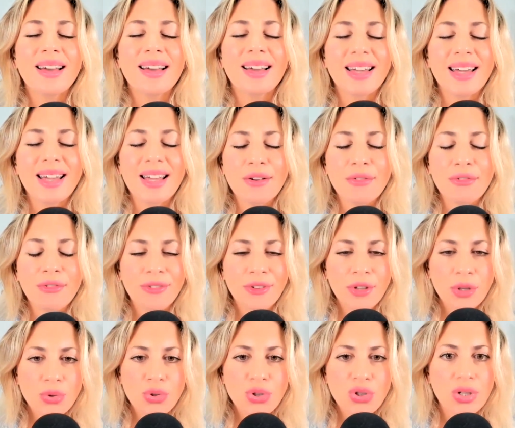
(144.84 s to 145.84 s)
in
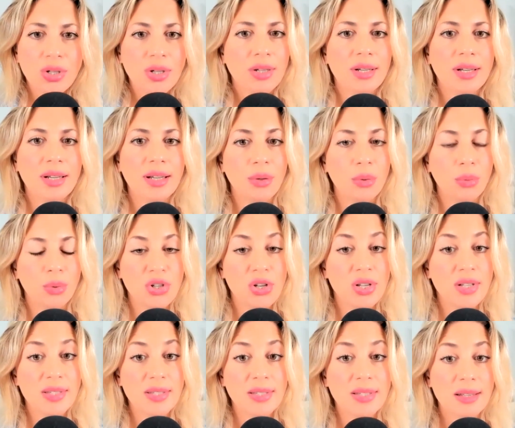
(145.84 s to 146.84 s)
fusion, which
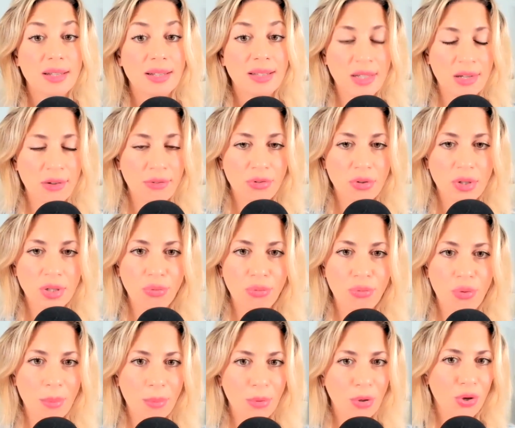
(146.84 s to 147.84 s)
is different
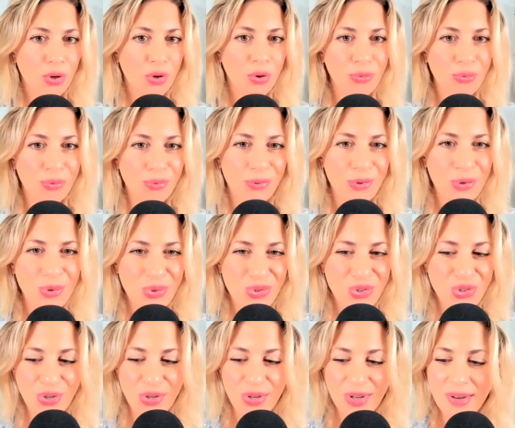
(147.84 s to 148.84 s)
from
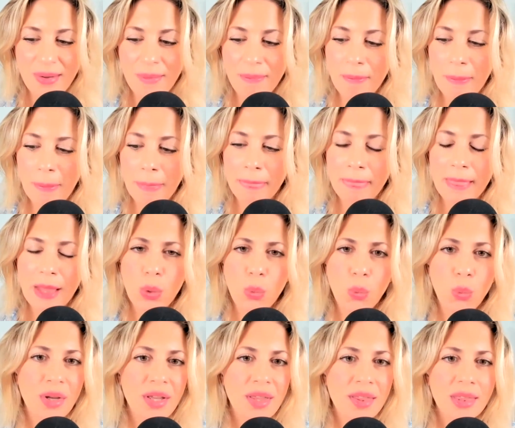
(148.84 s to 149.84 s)
confusion,
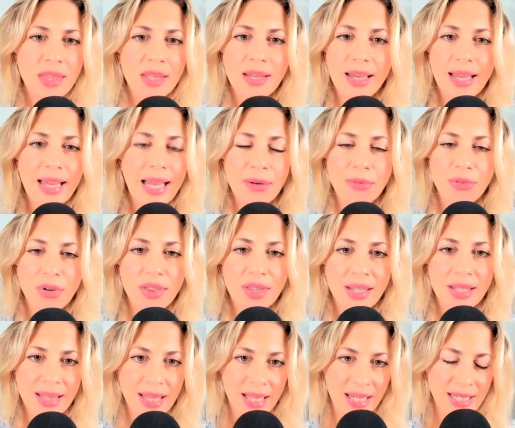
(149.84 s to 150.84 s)
with
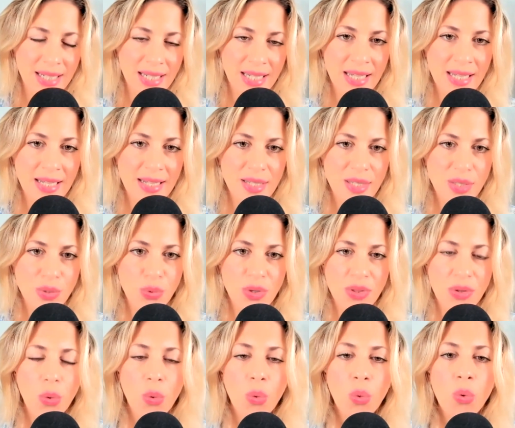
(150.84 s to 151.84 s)
everything that is, with
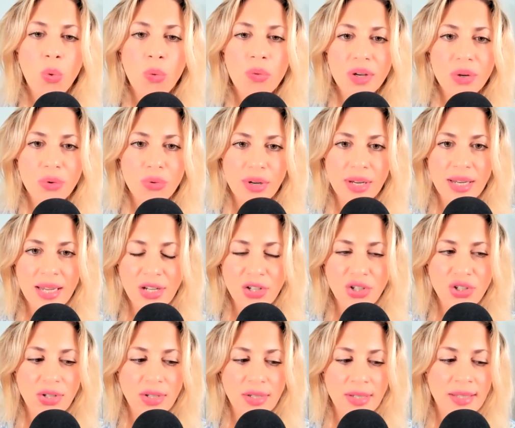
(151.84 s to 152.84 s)
all the
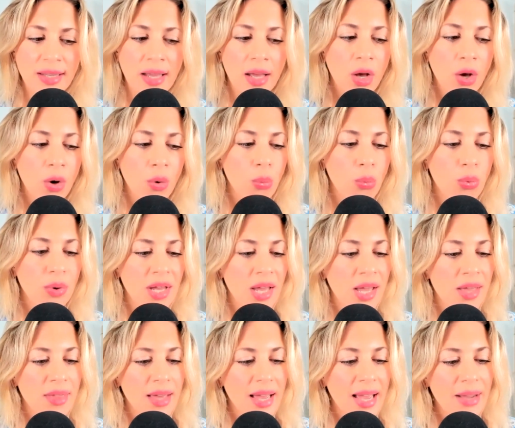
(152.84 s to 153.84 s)
creation,
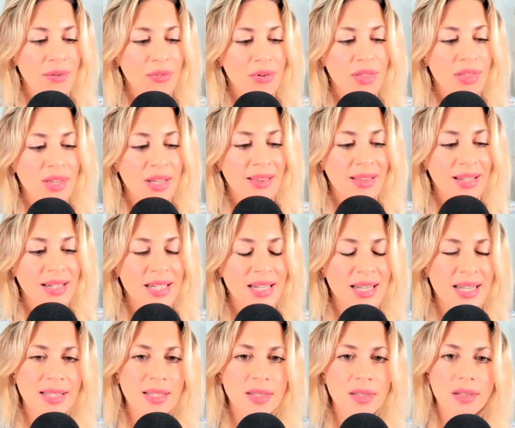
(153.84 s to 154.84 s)
with everything that
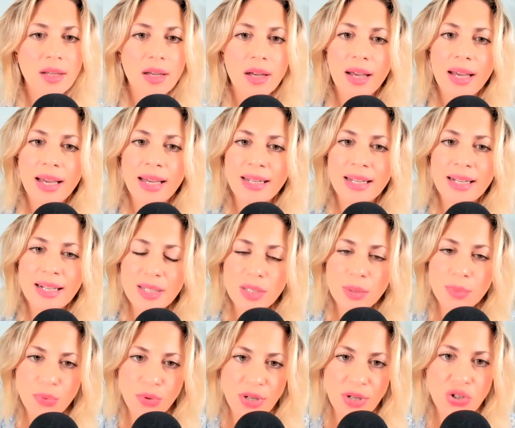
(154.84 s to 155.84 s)
is an
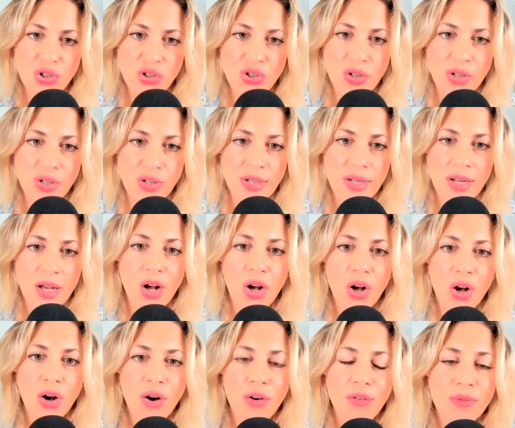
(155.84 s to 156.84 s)
expression
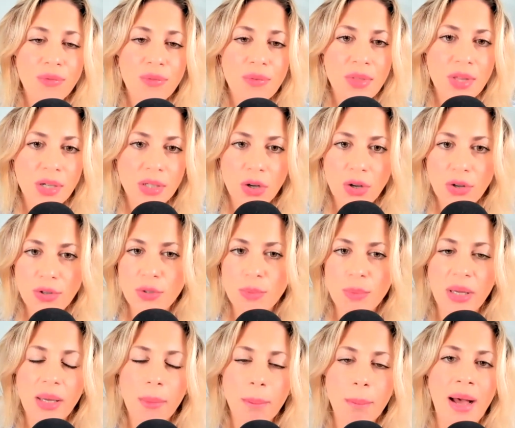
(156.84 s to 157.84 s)
of the
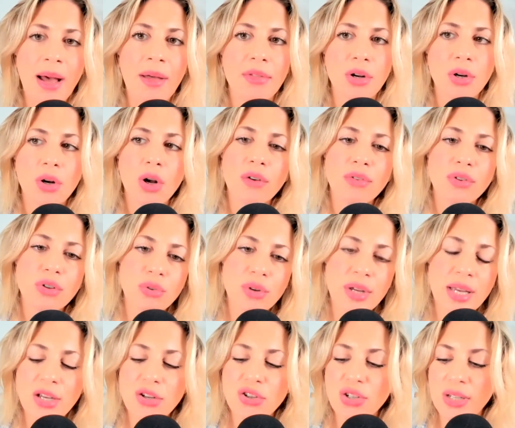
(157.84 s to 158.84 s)
cosmic mother of
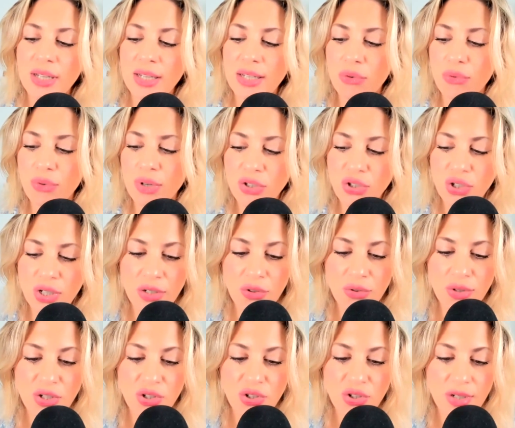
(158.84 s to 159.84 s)
creation and
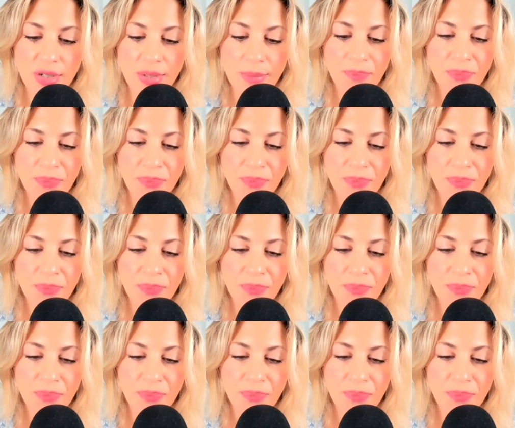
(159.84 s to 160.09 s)
regeneration.